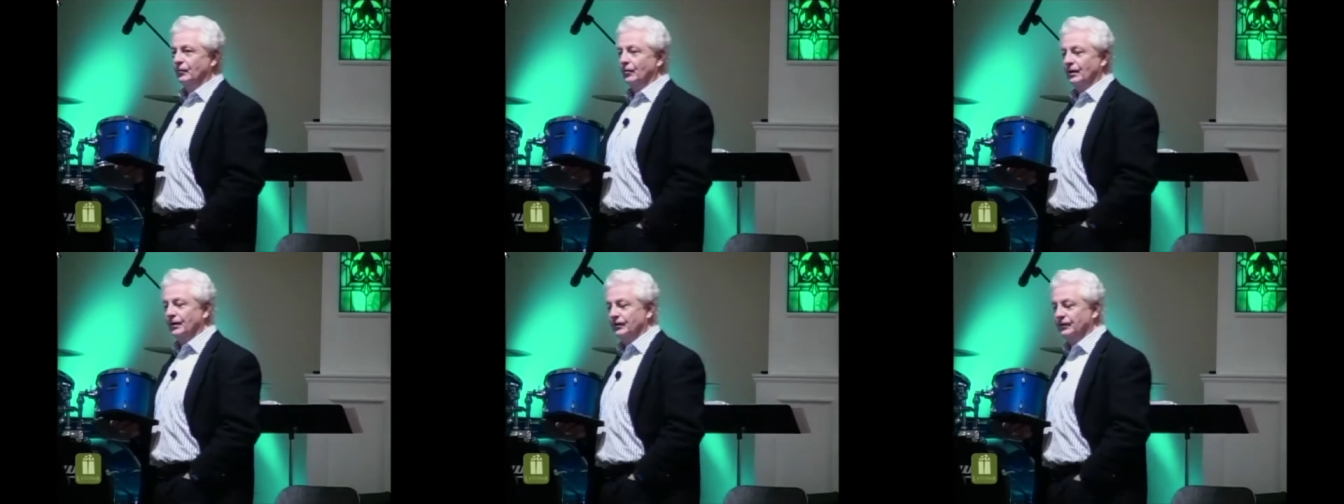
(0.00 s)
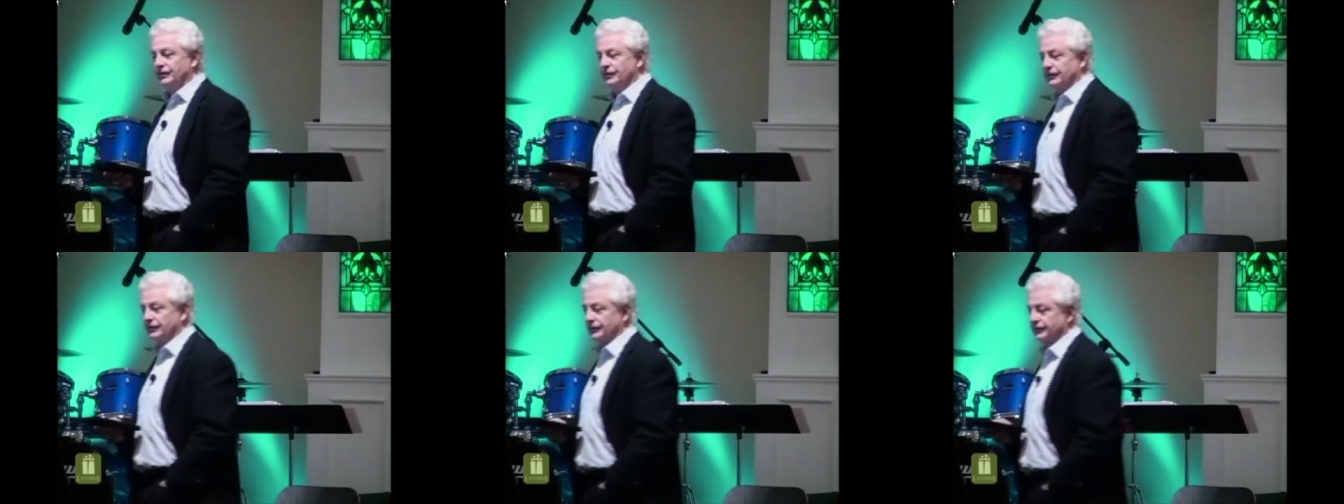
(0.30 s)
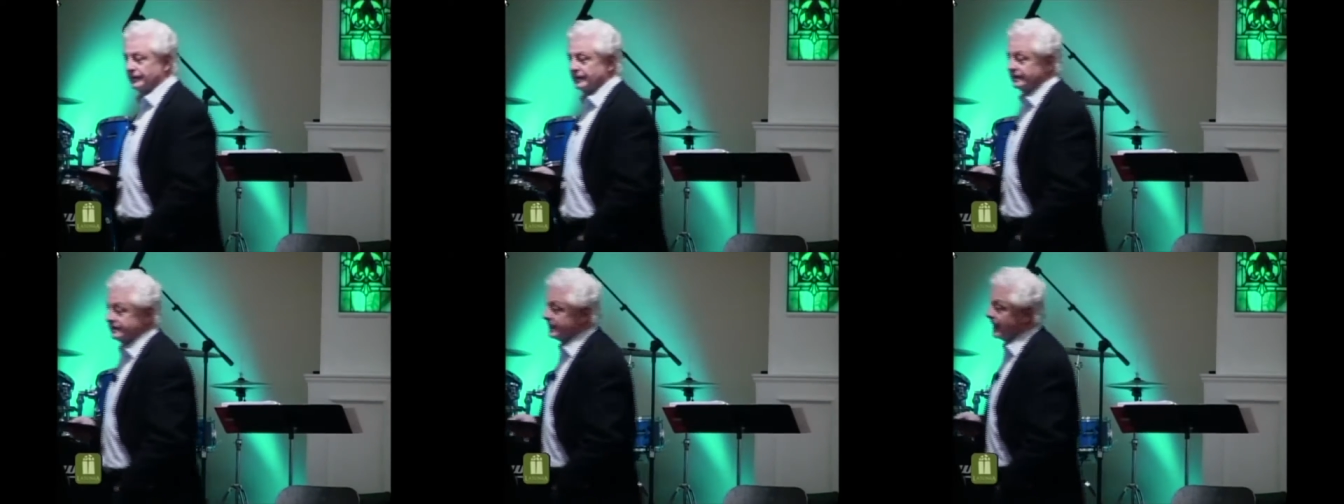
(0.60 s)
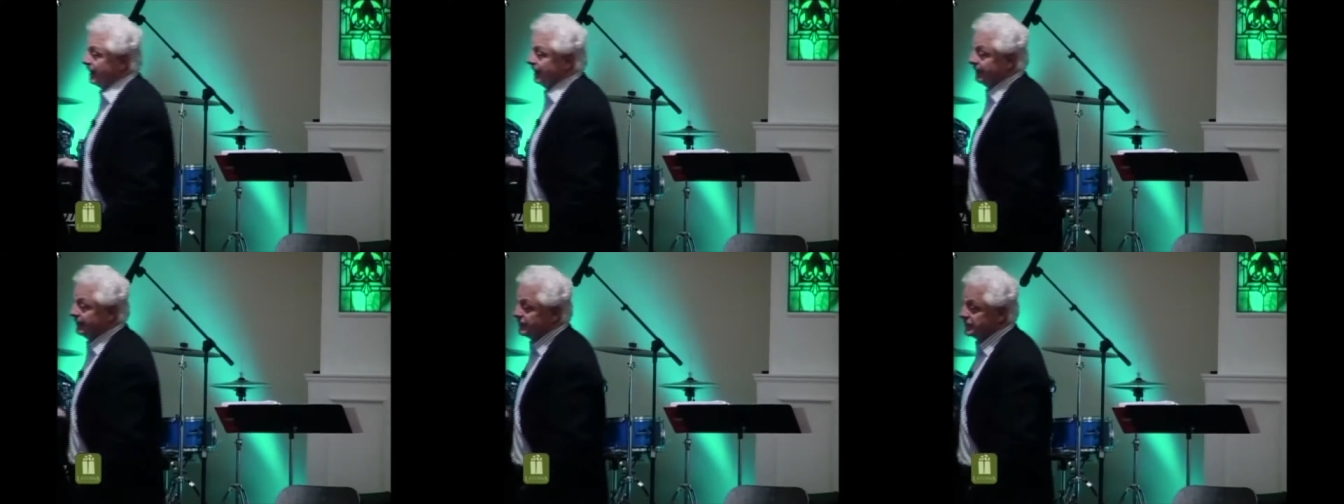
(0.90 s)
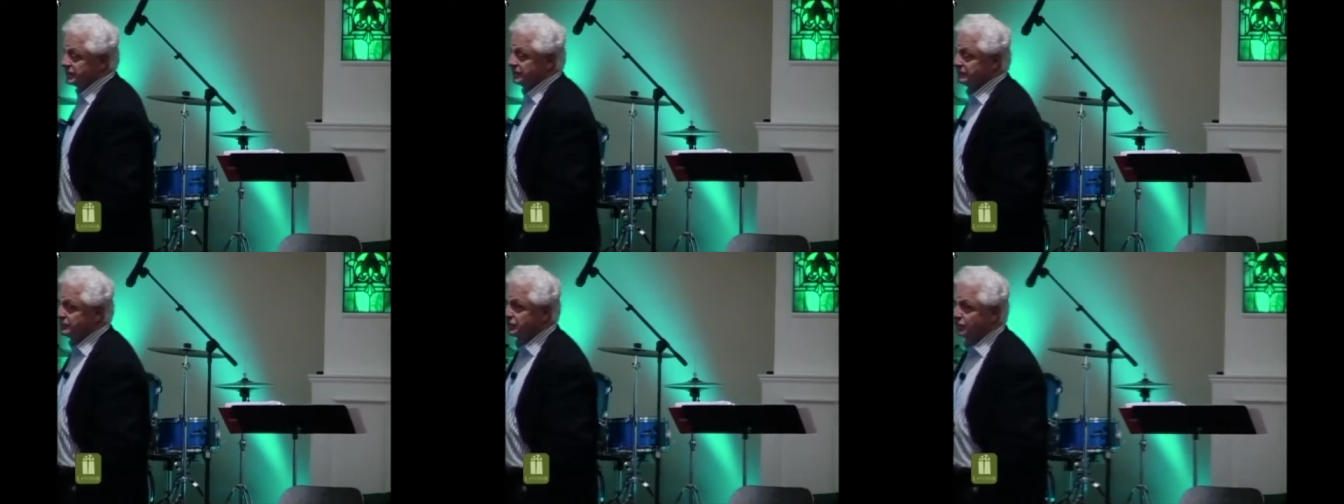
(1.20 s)
was decided
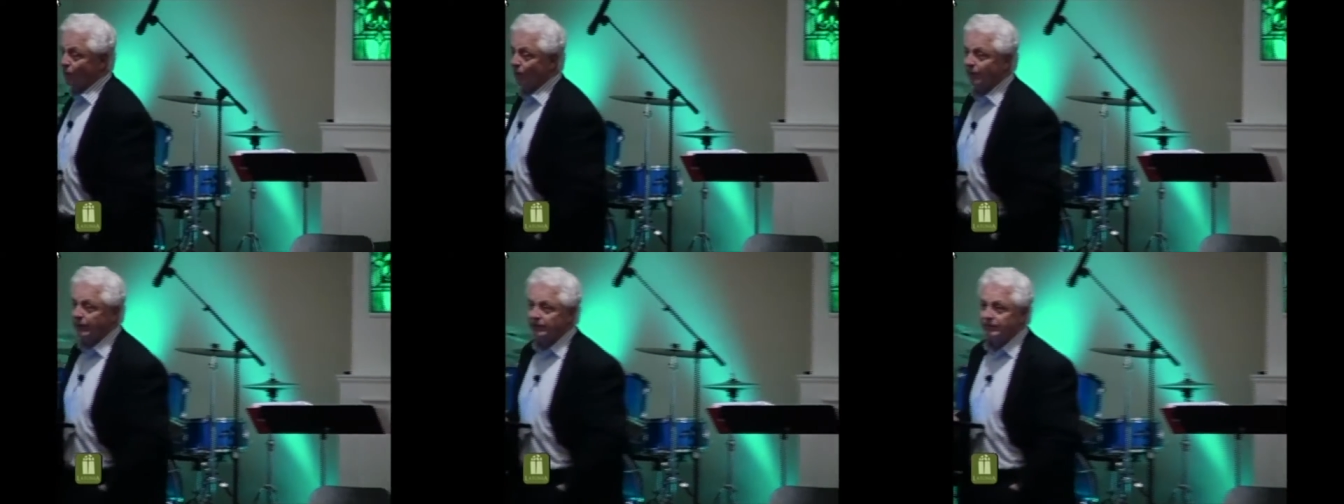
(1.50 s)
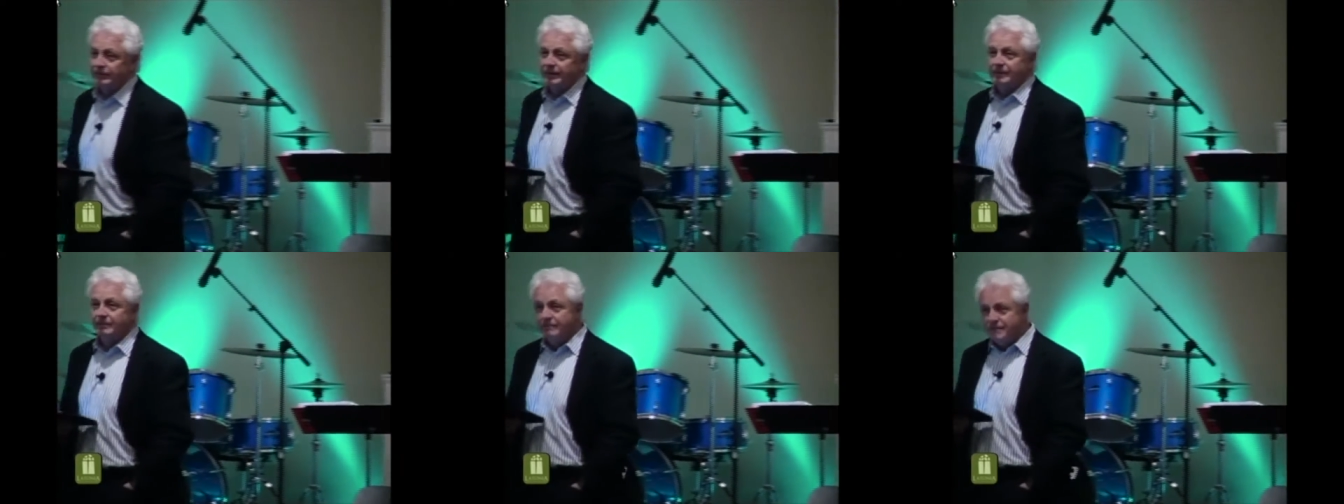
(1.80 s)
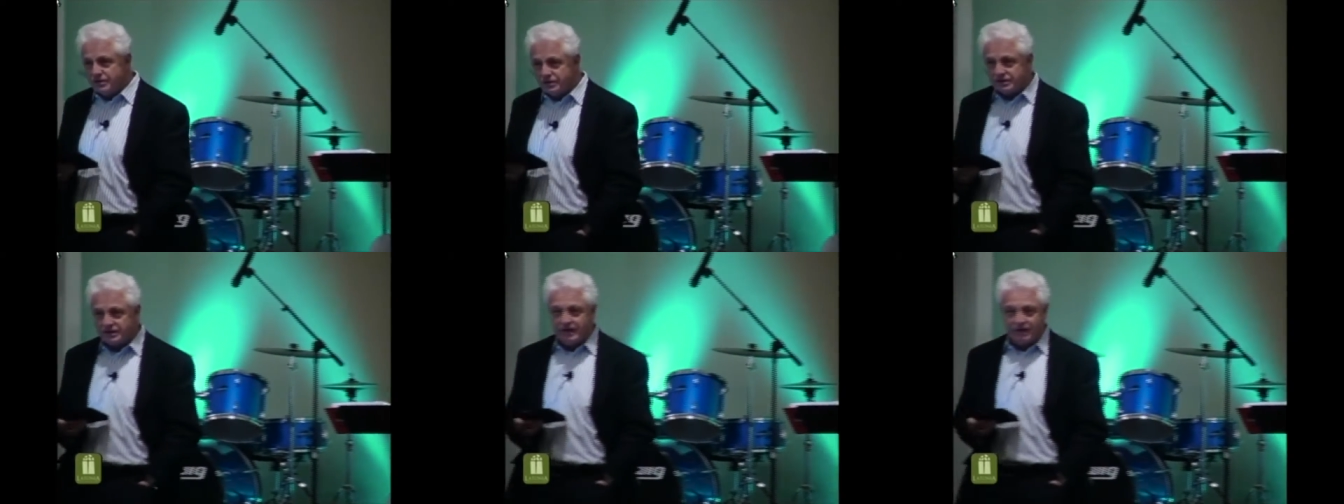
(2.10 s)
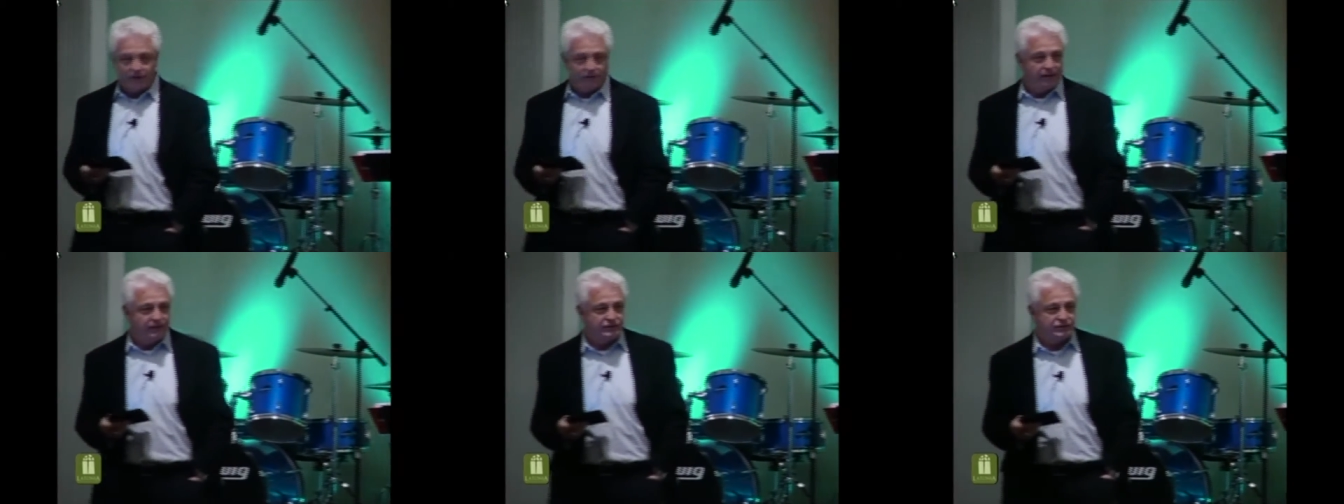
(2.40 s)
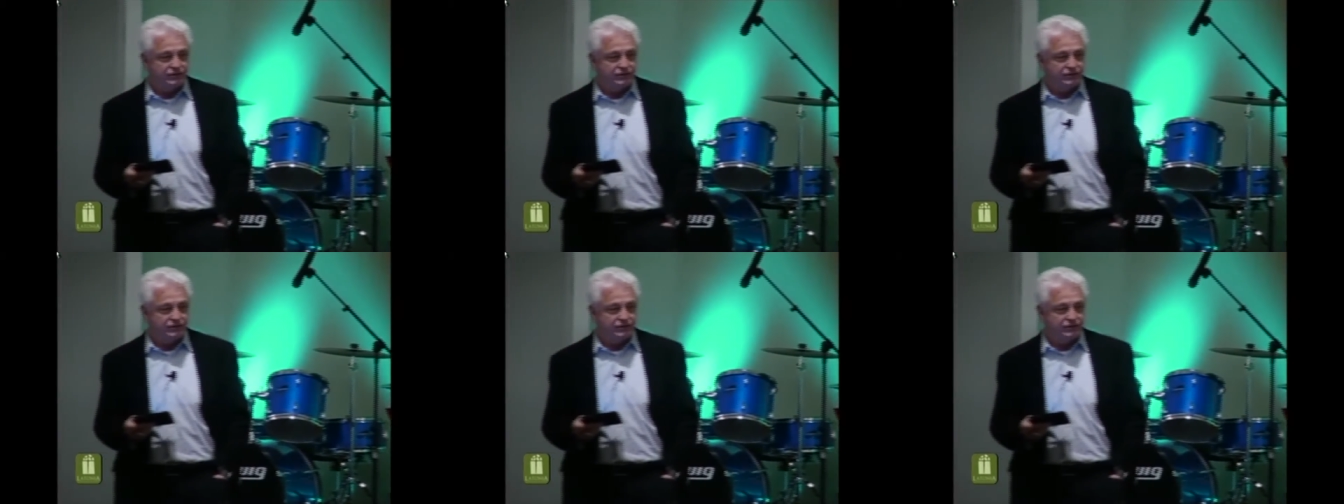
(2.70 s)
that she was going to be a missionary, and